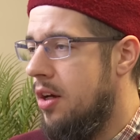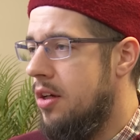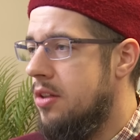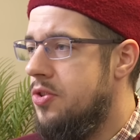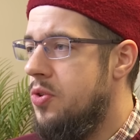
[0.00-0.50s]

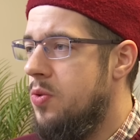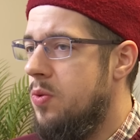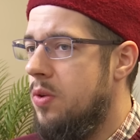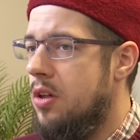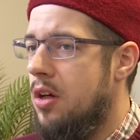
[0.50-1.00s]

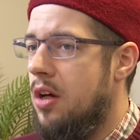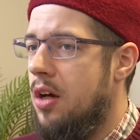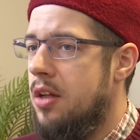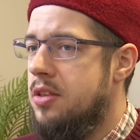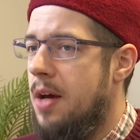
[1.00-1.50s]
to
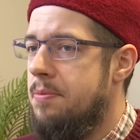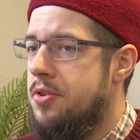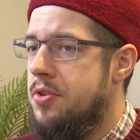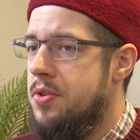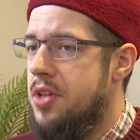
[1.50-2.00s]

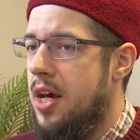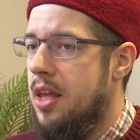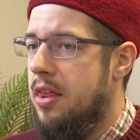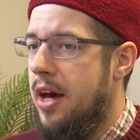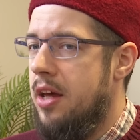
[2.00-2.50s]
attempt to
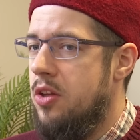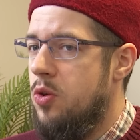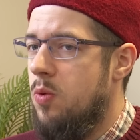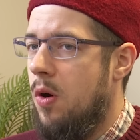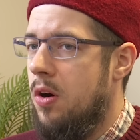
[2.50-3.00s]
say that
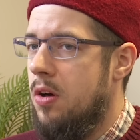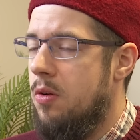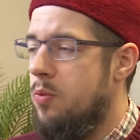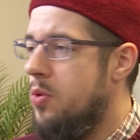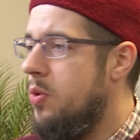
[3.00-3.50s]
you are
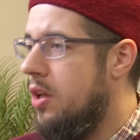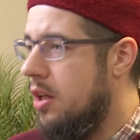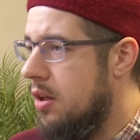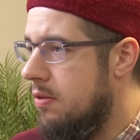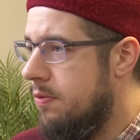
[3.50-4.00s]

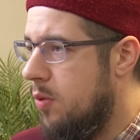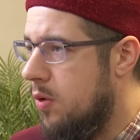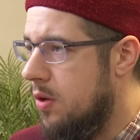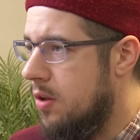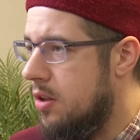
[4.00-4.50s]
rooting
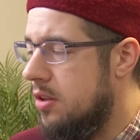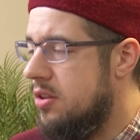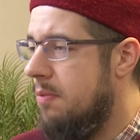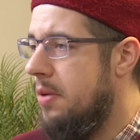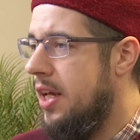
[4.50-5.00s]
for
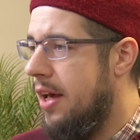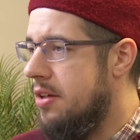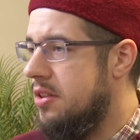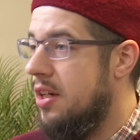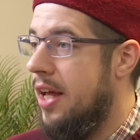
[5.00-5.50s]
somebody
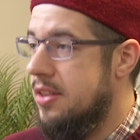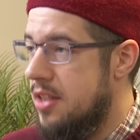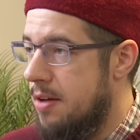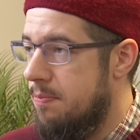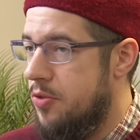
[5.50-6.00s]
else against
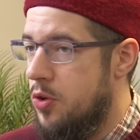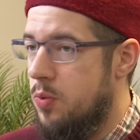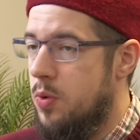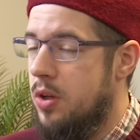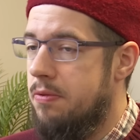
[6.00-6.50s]
them. You're
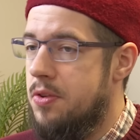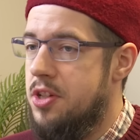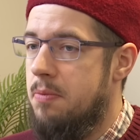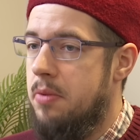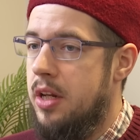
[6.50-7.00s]
rooting for
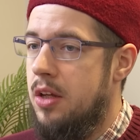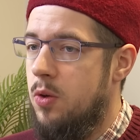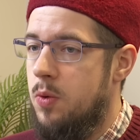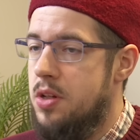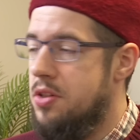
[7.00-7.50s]
somebody
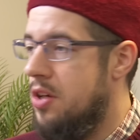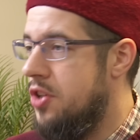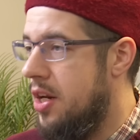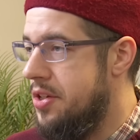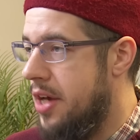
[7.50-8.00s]
who is a
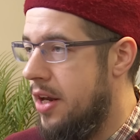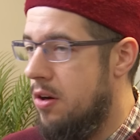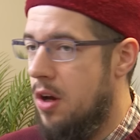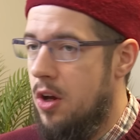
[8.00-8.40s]
genocider,